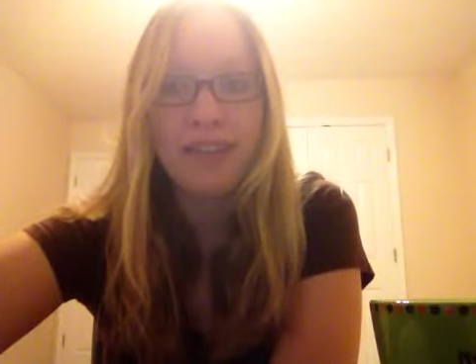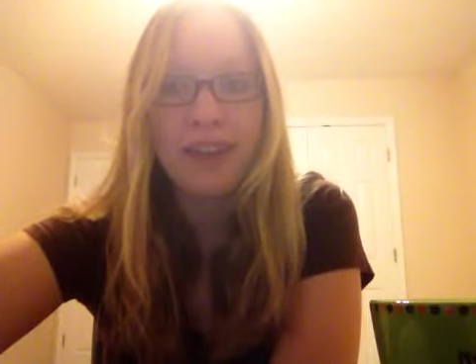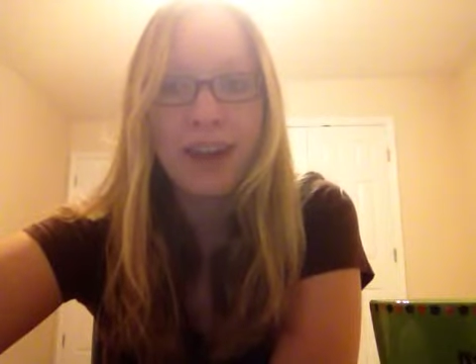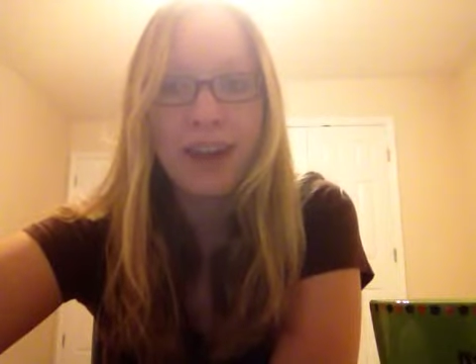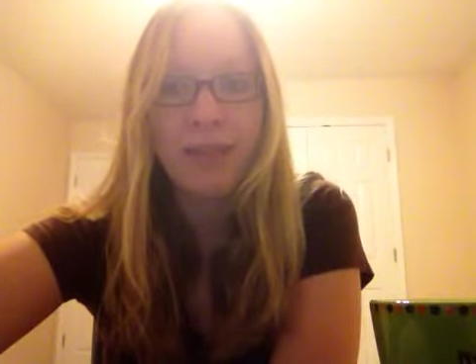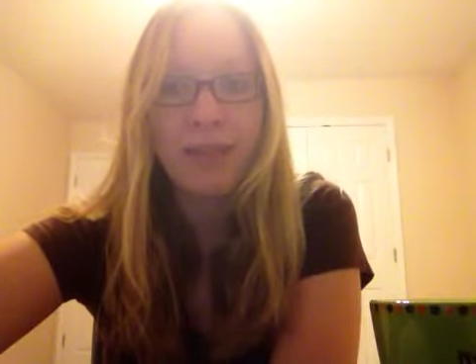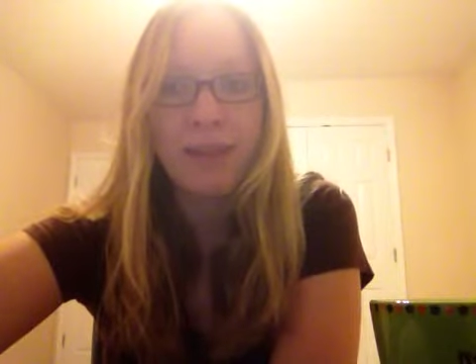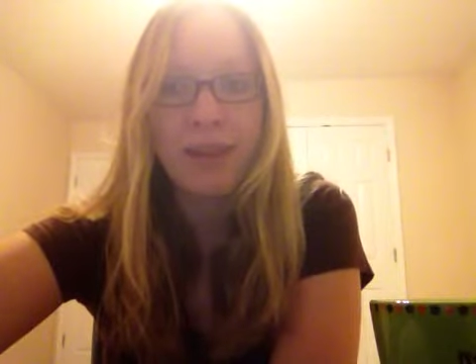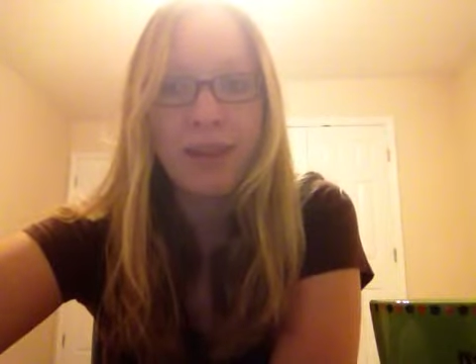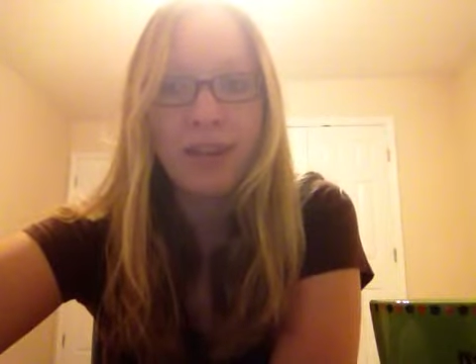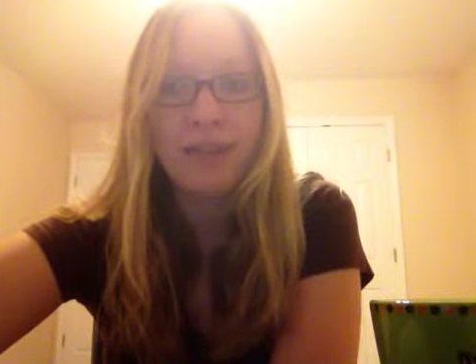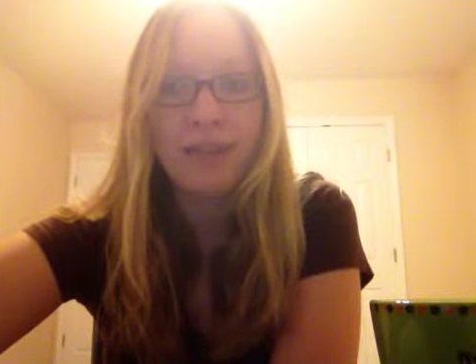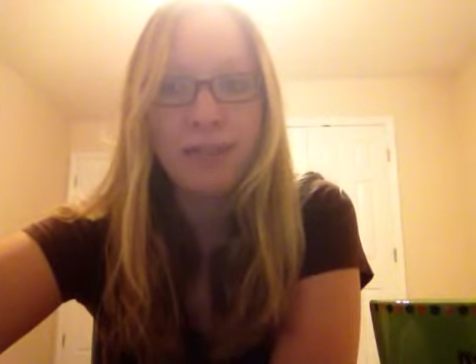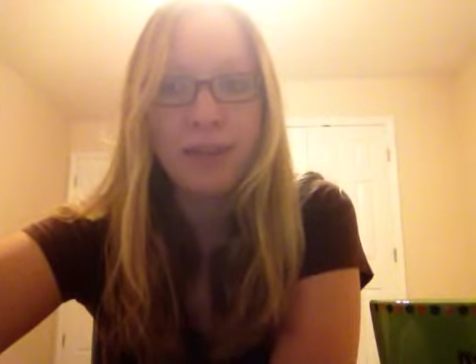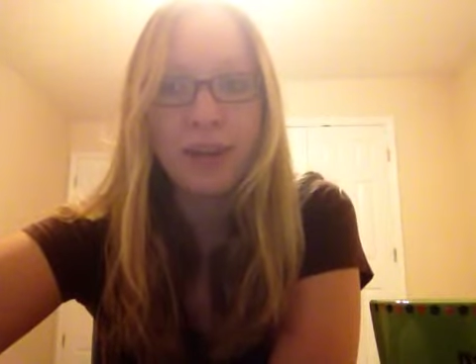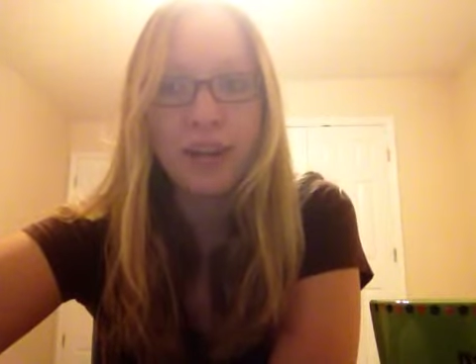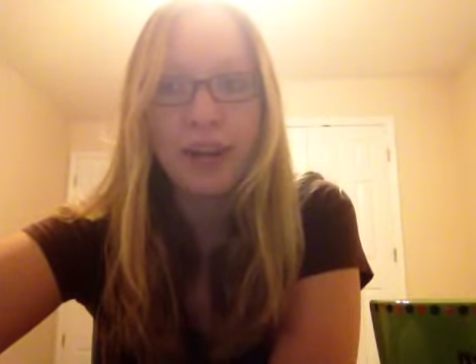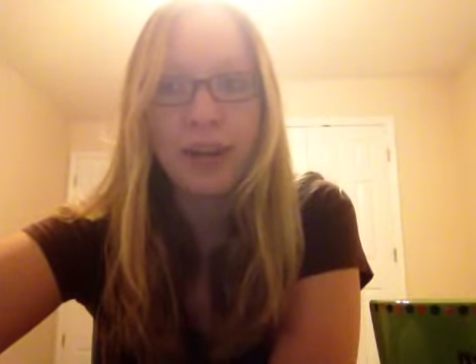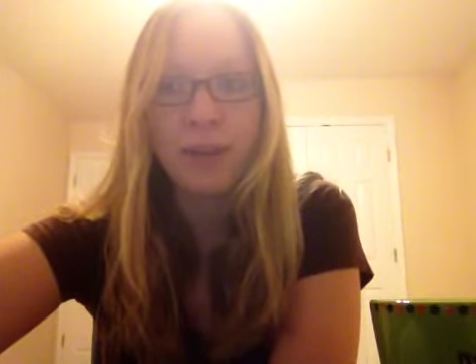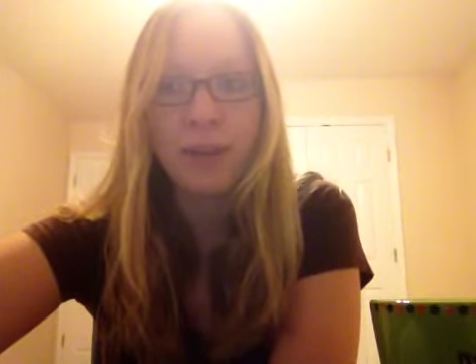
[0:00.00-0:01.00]
time next
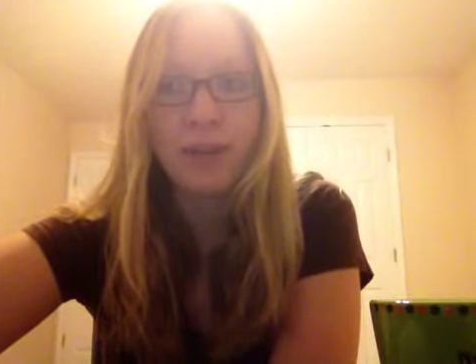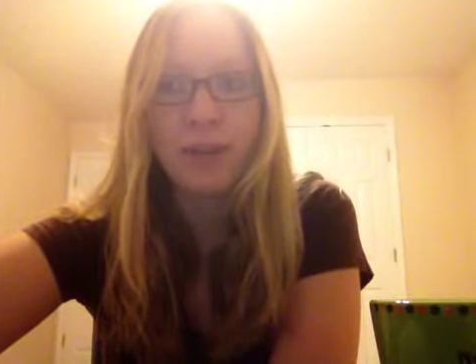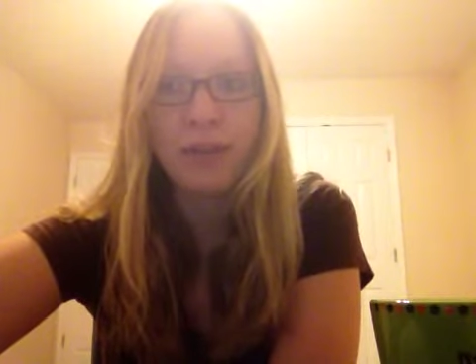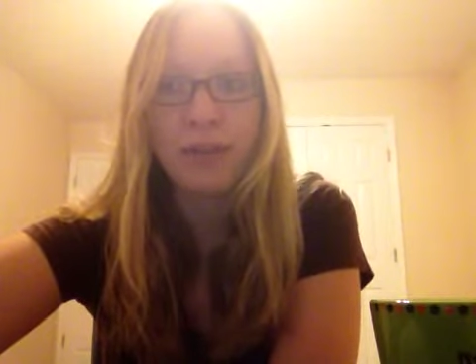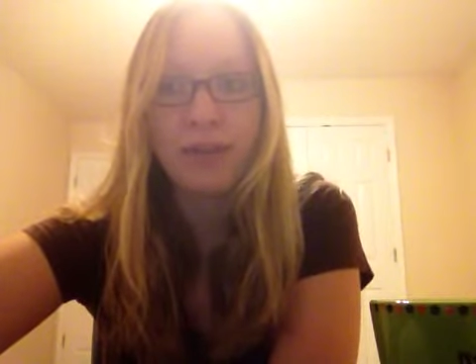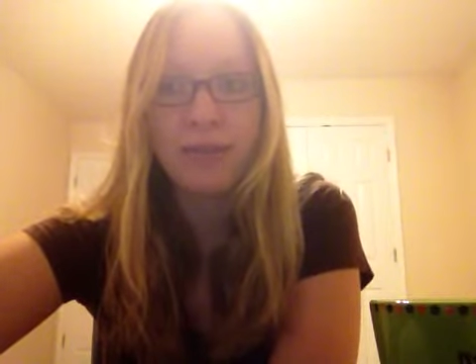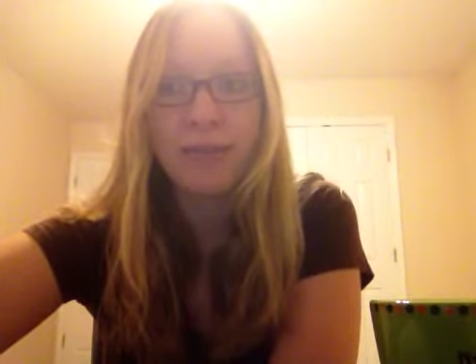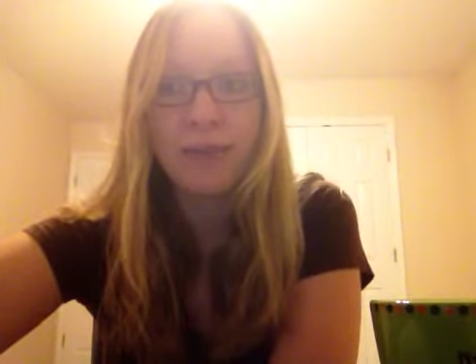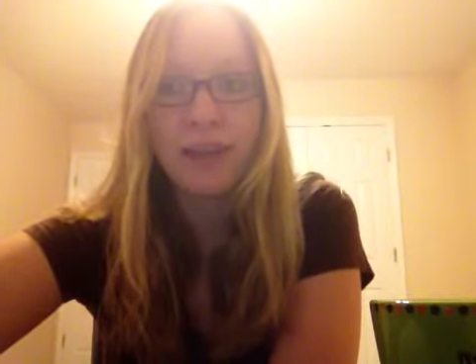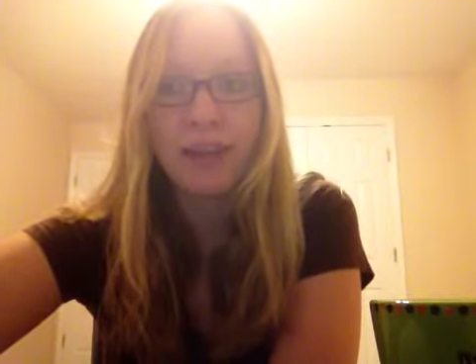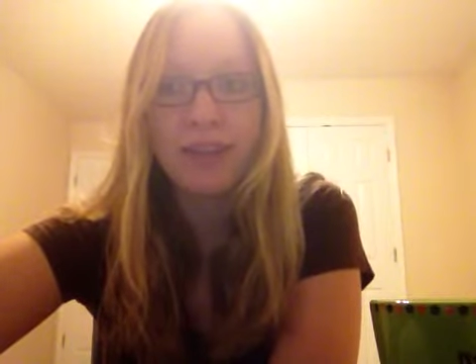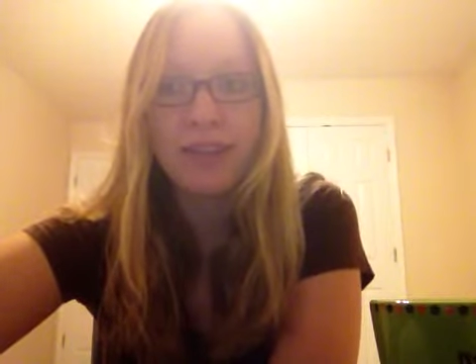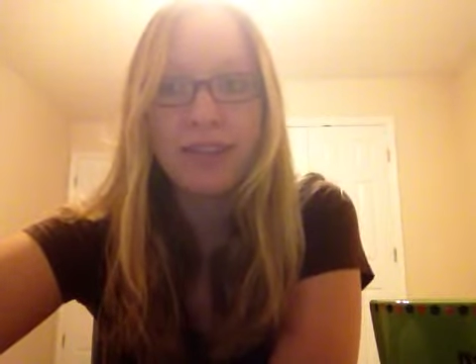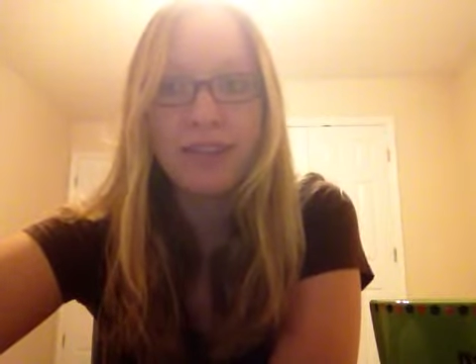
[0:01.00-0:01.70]
week I will have made